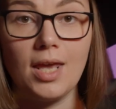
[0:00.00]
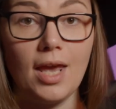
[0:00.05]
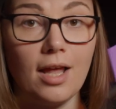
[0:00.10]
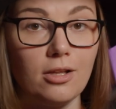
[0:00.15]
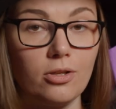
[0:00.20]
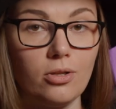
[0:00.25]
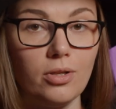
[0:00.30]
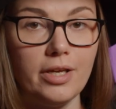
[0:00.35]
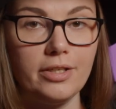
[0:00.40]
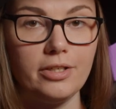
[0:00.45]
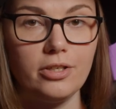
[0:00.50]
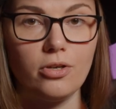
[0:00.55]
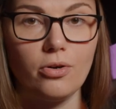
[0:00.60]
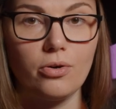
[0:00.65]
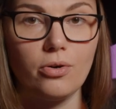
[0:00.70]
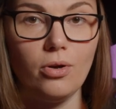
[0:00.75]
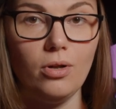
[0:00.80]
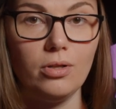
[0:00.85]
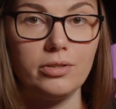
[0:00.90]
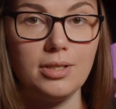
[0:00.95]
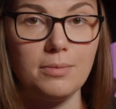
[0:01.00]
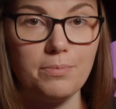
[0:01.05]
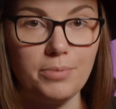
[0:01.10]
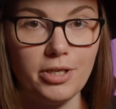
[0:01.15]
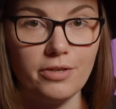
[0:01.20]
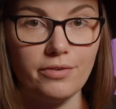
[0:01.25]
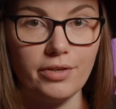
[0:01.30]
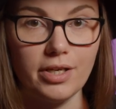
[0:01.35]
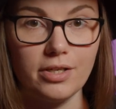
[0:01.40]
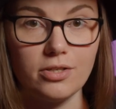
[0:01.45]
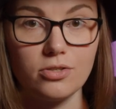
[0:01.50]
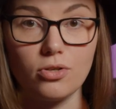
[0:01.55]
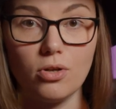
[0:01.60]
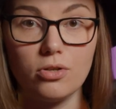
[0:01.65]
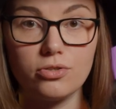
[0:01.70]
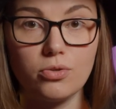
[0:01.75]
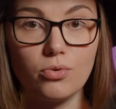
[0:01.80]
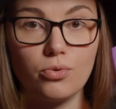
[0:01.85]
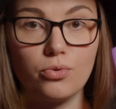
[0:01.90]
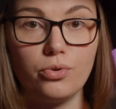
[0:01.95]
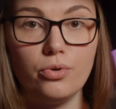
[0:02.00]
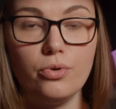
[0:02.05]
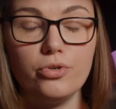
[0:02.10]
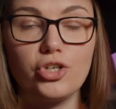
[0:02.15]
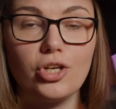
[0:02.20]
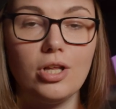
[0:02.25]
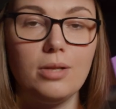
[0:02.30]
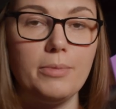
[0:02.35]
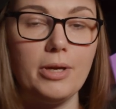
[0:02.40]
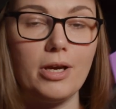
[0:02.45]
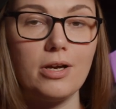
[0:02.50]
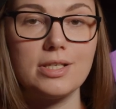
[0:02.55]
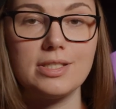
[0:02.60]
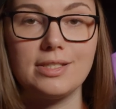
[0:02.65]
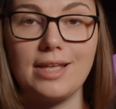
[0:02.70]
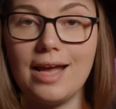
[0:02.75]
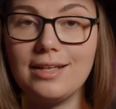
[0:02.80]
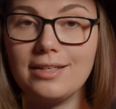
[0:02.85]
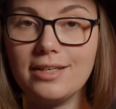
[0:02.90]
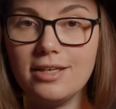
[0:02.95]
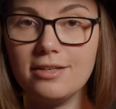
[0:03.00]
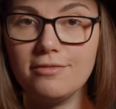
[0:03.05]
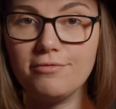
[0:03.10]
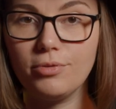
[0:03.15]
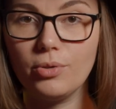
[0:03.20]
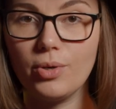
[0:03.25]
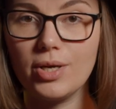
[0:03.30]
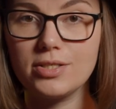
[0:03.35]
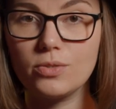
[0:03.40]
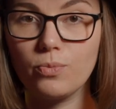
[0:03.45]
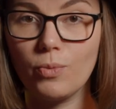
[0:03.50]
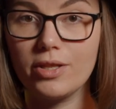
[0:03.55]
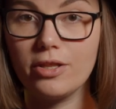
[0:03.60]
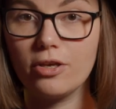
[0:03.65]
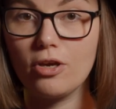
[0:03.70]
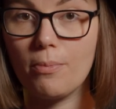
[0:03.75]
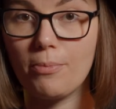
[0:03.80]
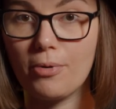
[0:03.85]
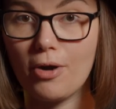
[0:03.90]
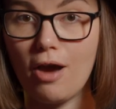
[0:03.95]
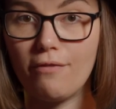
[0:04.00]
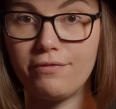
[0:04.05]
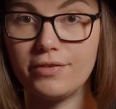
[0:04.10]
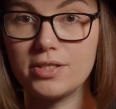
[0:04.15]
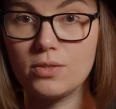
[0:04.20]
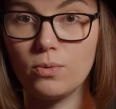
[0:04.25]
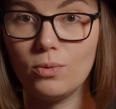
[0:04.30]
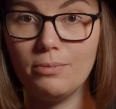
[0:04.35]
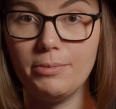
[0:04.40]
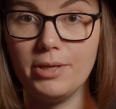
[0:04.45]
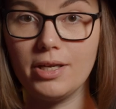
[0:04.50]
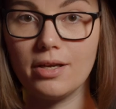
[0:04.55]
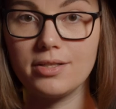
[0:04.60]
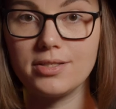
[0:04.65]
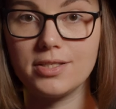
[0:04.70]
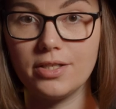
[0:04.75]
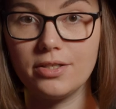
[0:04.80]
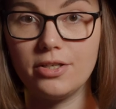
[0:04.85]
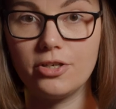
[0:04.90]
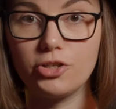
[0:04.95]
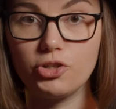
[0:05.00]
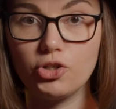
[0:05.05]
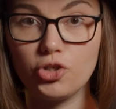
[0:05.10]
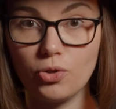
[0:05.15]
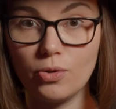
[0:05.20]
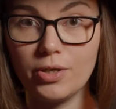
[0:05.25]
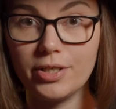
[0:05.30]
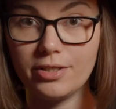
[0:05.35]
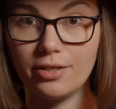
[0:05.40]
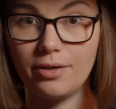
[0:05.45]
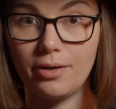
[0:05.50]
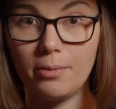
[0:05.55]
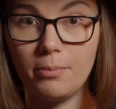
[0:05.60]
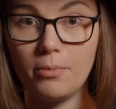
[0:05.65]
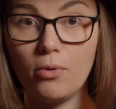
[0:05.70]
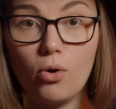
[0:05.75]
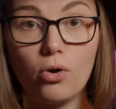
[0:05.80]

Calculating your holding period is also crucial because that can influence whether your profits will be considered short-term